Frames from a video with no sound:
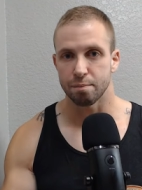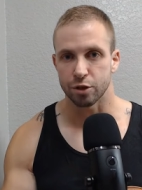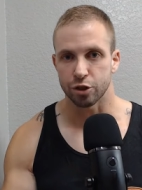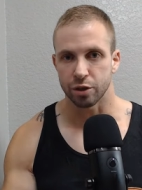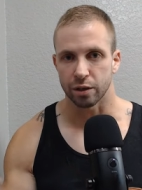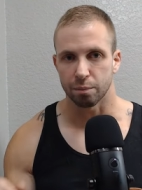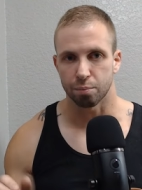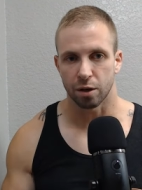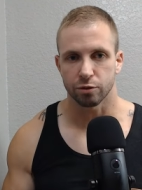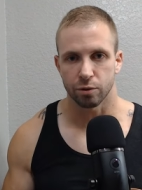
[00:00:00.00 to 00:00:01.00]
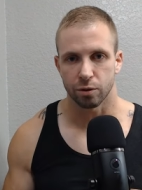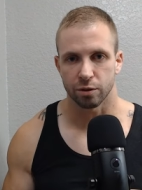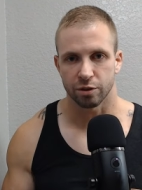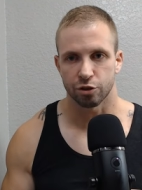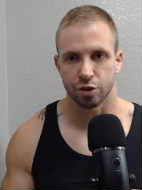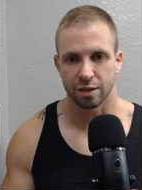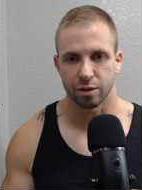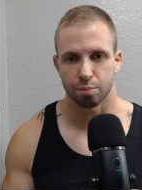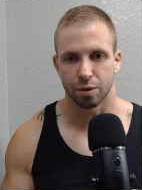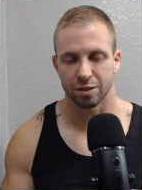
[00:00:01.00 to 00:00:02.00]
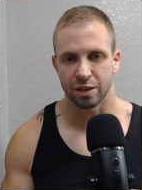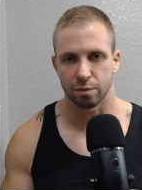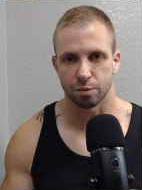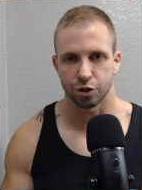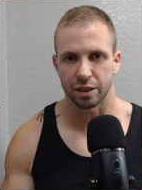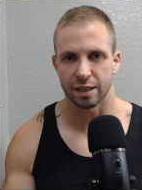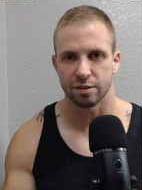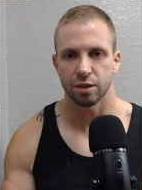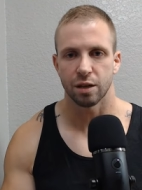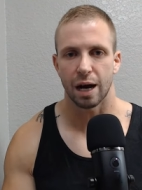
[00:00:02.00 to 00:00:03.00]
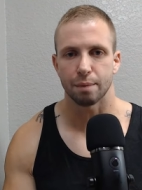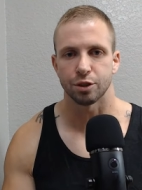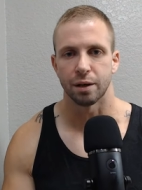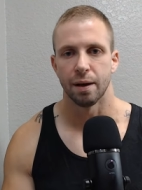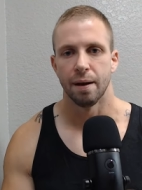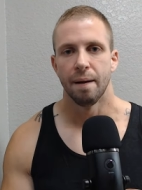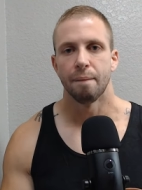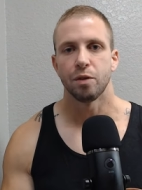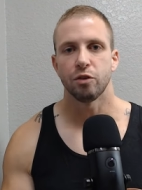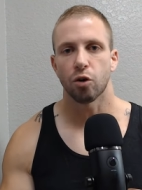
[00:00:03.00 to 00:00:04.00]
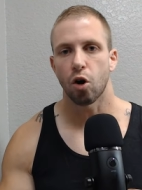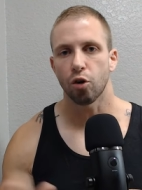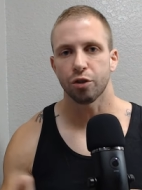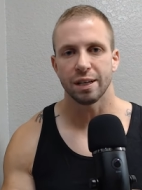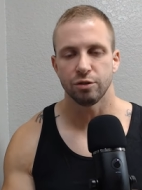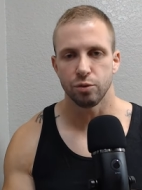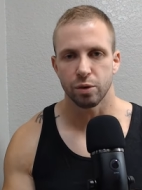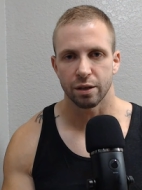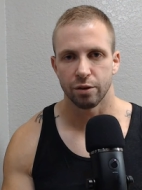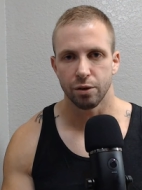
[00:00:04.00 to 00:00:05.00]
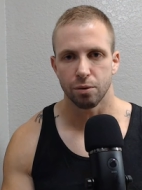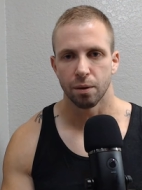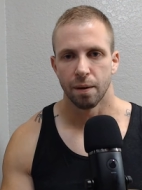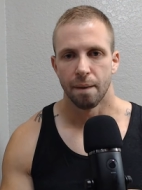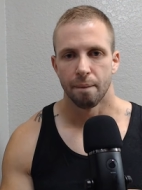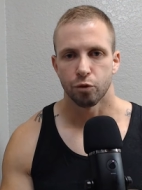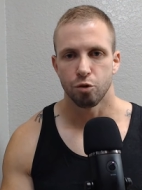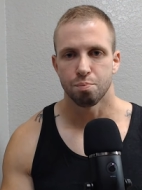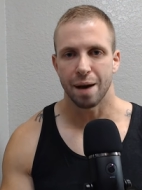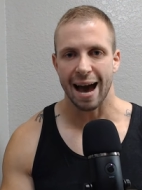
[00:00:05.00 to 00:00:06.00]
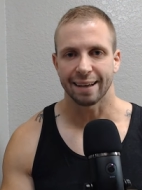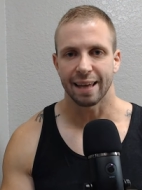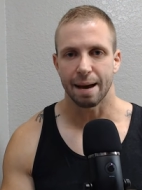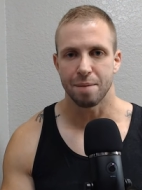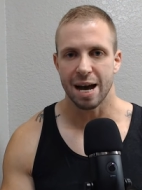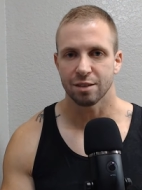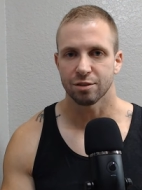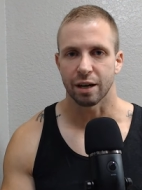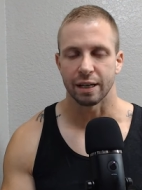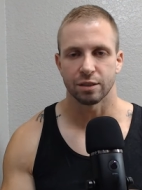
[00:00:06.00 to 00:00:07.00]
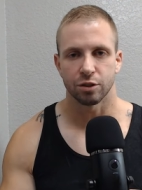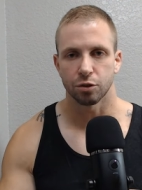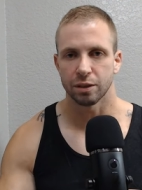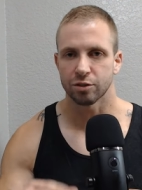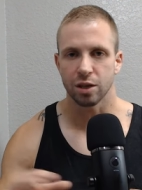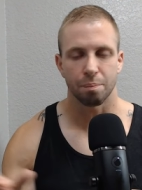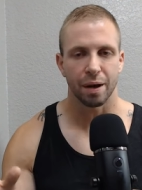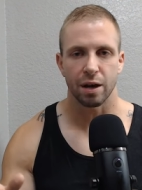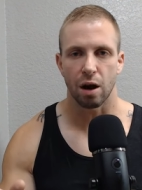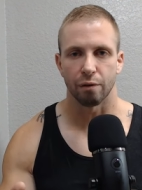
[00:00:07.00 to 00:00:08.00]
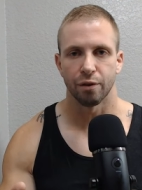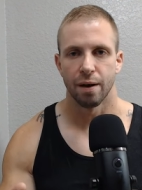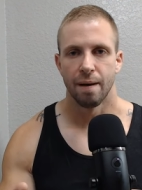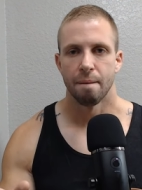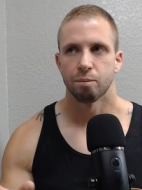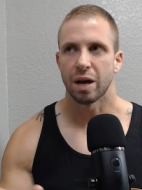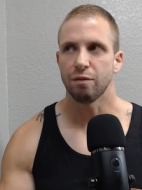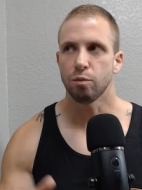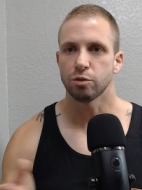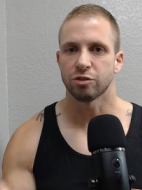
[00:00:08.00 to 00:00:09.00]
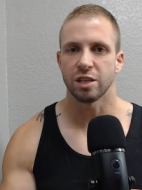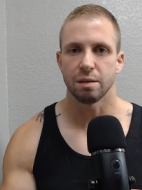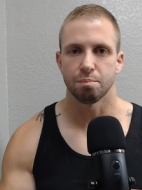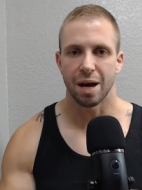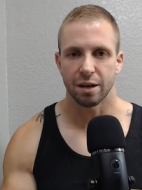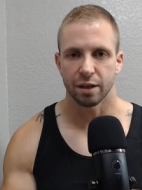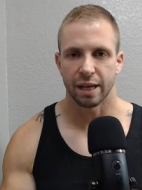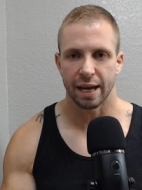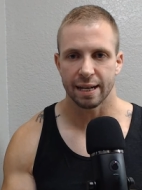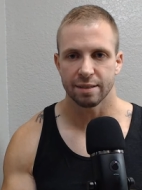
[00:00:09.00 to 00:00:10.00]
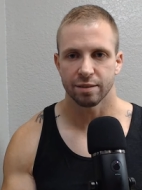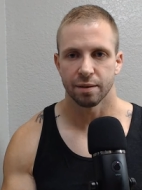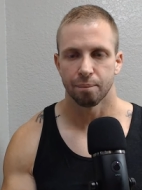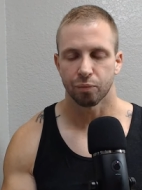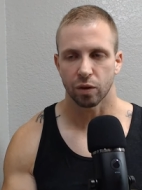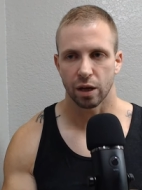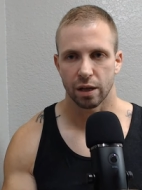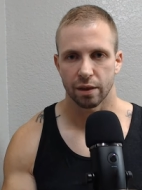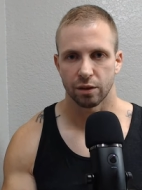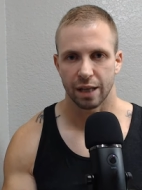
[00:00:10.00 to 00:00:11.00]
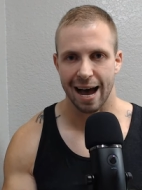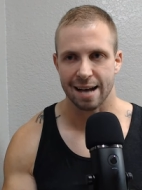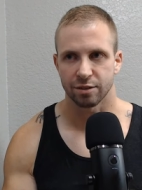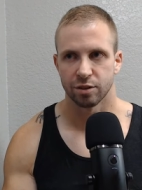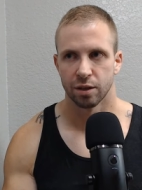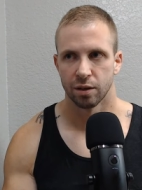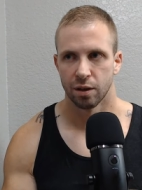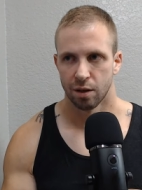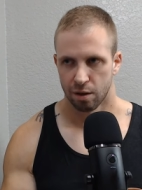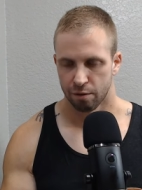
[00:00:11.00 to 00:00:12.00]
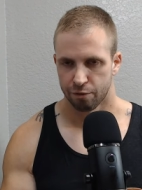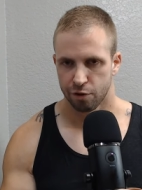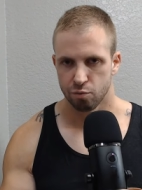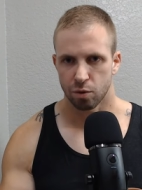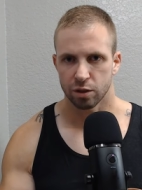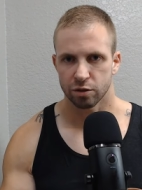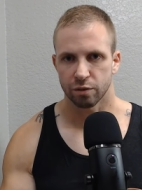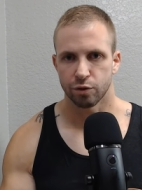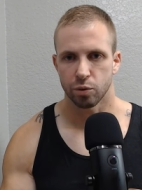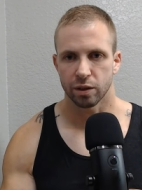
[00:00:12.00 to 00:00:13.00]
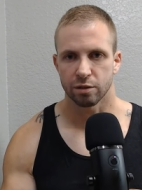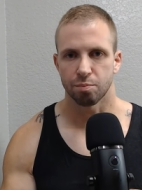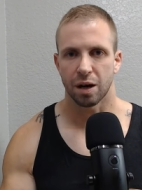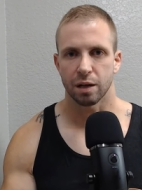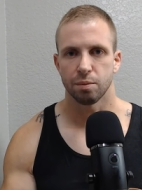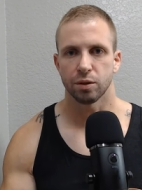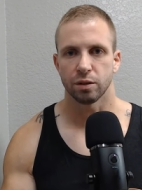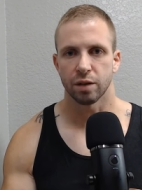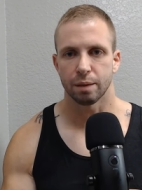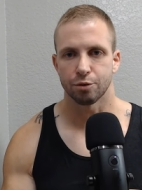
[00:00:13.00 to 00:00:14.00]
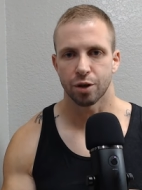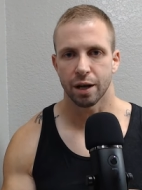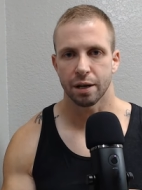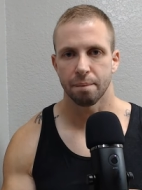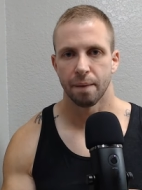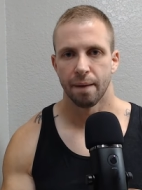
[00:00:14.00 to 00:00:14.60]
machine, also known as the tricep press down machine, that's a good option. These are all things you can do to pack that mass on. It's, it's gonna pay off. I've almost seen better gains in the last few months of doing this bodybuilding type training